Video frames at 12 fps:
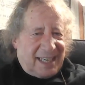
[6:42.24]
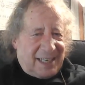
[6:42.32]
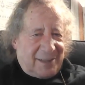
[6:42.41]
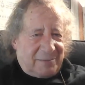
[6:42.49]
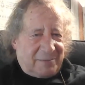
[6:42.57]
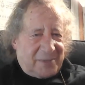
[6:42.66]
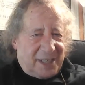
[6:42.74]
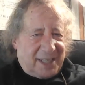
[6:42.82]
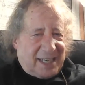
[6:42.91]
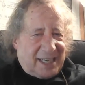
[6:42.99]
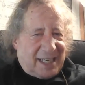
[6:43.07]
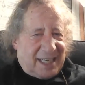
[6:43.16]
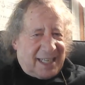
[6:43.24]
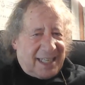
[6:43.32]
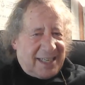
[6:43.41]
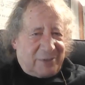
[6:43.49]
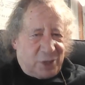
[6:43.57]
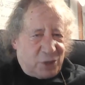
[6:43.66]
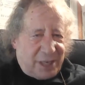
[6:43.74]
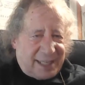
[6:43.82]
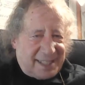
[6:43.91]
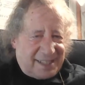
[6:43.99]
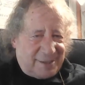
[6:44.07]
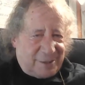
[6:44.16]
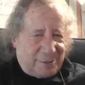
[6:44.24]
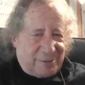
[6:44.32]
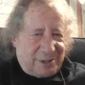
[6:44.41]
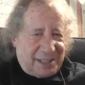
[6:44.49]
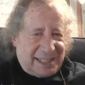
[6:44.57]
I haven't checked into.